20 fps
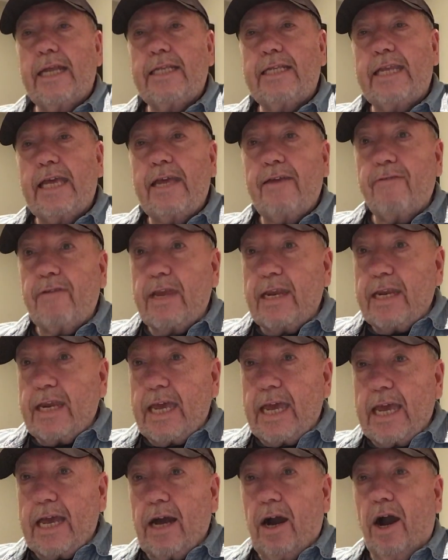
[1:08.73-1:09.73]

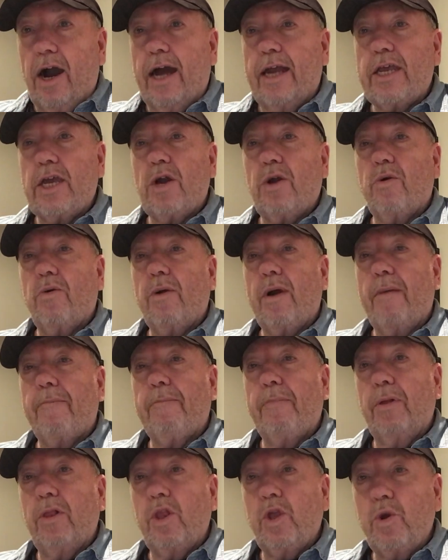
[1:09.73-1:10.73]
DVD audio,
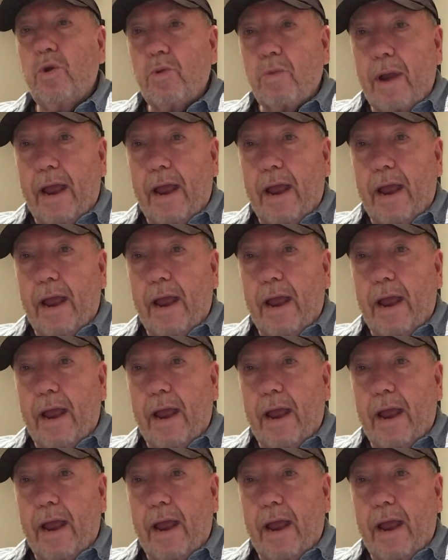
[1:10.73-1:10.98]
Blu